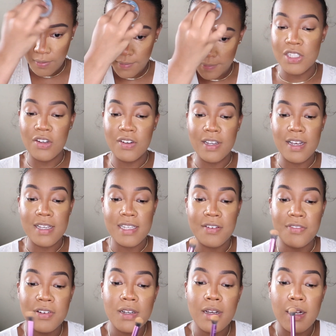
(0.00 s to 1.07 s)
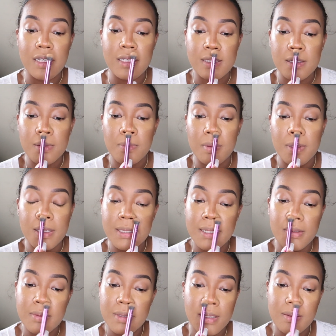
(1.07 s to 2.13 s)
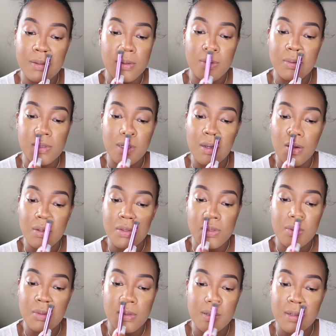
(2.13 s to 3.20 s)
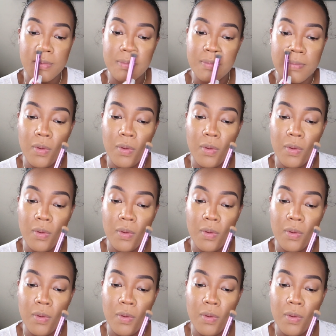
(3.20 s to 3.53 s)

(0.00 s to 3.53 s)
Sorry guys, I forgot to blend out that nose contour.